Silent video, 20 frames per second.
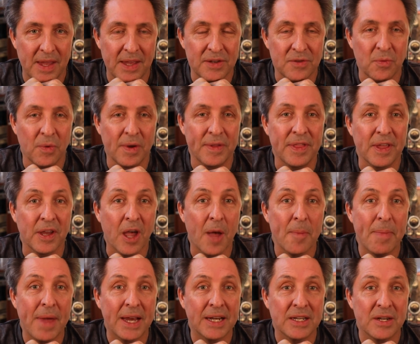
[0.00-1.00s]
it's what the
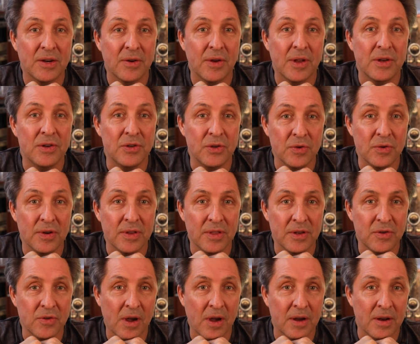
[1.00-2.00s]
gut bacteria do to
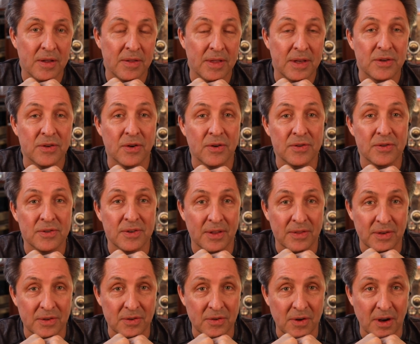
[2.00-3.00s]
the drug that turns
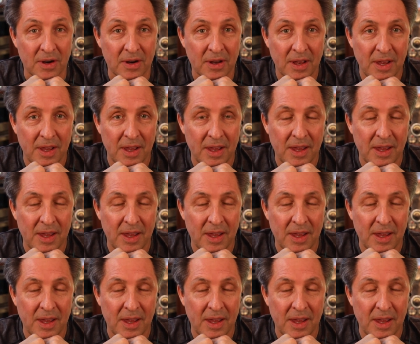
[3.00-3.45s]
on the drug.